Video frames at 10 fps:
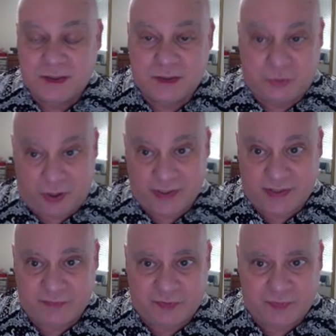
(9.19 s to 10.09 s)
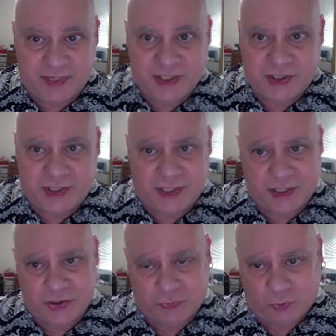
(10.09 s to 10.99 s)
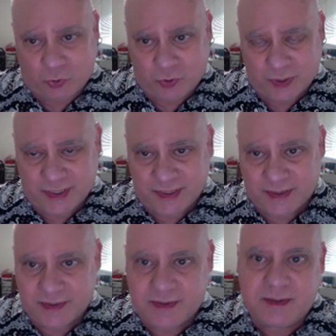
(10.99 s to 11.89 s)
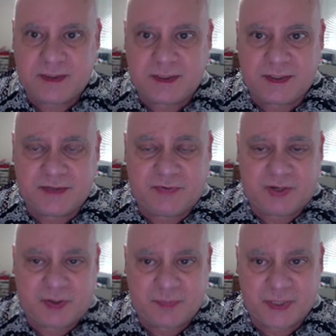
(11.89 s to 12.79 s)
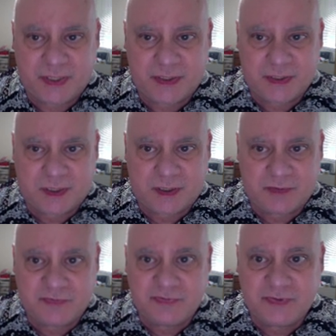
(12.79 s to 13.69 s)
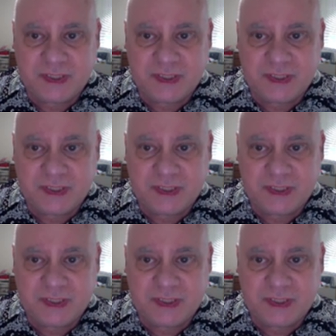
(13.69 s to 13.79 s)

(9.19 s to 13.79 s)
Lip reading: chronic inflammation, and its role in the development of